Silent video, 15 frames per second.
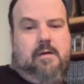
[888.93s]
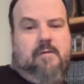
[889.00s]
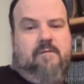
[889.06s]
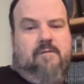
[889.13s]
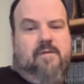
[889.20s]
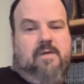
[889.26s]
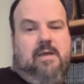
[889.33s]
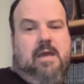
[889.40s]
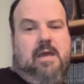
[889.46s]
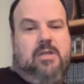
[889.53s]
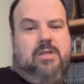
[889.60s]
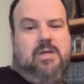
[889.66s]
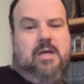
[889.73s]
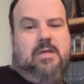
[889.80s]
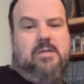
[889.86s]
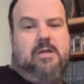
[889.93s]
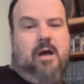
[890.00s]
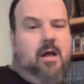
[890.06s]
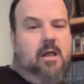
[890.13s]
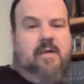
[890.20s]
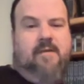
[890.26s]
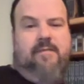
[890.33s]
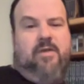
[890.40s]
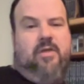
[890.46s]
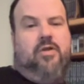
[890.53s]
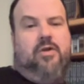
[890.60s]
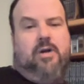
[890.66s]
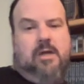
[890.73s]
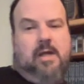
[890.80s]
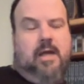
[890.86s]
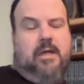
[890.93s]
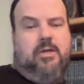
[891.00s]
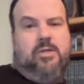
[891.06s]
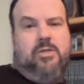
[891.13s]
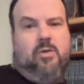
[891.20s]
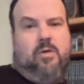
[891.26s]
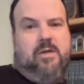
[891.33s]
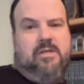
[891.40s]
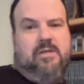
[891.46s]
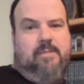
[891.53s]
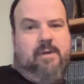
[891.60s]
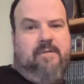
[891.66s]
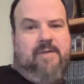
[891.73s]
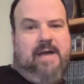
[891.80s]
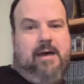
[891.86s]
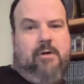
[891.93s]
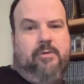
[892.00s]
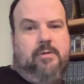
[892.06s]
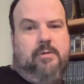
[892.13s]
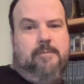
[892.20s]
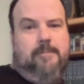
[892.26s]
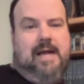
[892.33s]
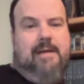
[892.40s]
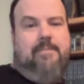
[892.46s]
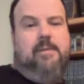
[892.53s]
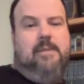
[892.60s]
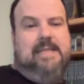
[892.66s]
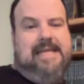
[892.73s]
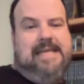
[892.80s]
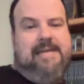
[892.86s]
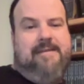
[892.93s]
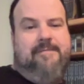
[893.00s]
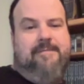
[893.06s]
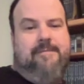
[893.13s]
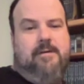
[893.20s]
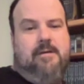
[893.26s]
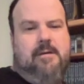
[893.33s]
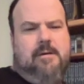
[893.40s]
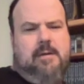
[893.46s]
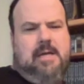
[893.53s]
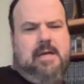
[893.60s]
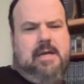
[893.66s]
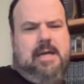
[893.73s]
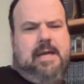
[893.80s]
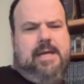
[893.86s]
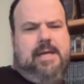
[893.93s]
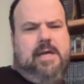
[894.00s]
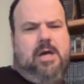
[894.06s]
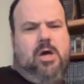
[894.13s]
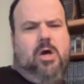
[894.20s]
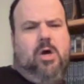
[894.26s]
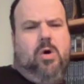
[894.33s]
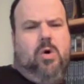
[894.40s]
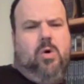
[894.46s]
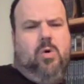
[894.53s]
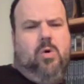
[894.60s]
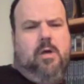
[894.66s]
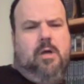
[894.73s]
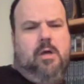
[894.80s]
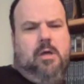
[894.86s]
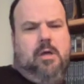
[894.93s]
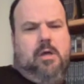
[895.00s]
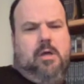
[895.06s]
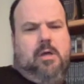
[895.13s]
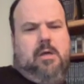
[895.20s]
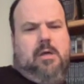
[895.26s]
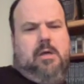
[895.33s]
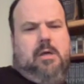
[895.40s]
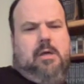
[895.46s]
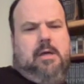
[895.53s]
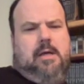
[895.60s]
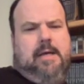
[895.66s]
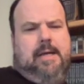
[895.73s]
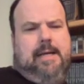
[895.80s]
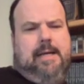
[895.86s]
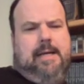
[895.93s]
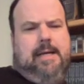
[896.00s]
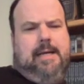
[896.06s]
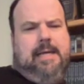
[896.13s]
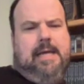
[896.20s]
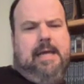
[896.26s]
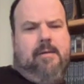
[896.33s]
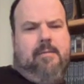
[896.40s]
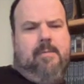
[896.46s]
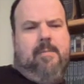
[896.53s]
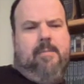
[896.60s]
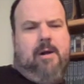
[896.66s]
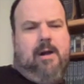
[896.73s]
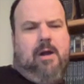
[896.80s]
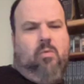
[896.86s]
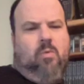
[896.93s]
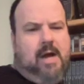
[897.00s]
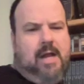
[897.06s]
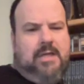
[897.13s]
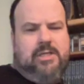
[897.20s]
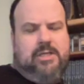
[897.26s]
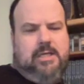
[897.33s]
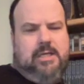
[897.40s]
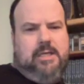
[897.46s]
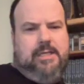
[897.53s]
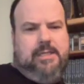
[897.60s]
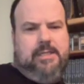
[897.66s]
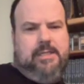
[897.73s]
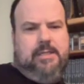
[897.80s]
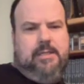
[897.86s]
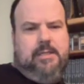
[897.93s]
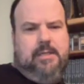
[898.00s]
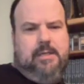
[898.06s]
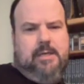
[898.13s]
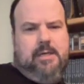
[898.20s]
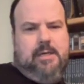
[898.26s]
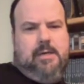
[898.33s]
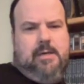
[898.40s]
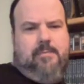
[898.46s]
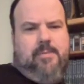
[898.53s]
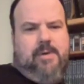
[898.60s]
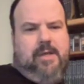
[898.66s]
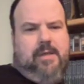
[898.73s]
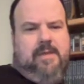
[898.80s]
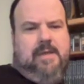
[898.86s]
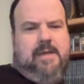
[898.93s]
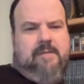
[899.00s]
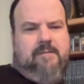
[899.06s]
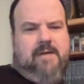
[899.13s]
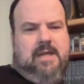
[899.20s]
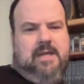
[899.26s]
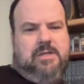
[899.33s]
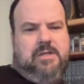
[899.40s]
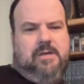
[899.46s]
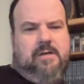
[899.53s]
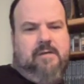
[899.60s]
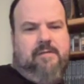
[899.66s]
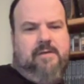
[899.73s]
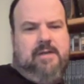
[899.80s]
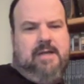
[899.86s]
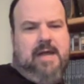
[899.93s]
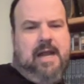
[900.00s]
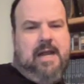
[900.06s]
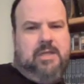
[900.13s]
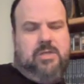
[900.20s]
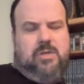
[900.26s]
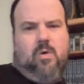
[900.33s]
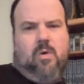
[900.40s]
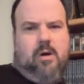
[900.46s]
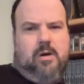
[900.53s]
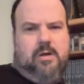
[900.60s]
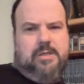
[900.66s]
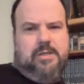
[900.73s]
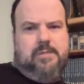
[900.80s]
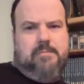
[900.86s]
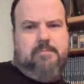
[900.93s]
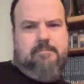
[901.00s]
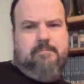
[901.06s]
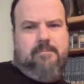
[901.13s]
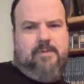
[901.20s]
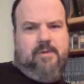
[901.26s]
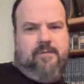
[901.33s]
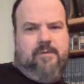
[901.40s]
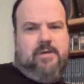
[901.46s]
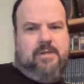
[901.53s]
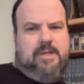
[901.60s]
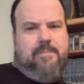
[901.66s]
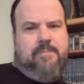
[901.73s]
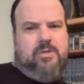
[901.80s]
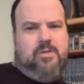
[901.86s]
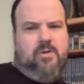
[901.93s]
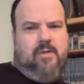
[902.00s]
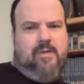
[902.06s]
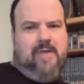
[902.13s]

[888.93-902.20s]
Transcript: VHS. All of the third Doctor stories have been found, I believe. I know, I can't remember. I watched it But the invasion of the dinosaurs, the first episode of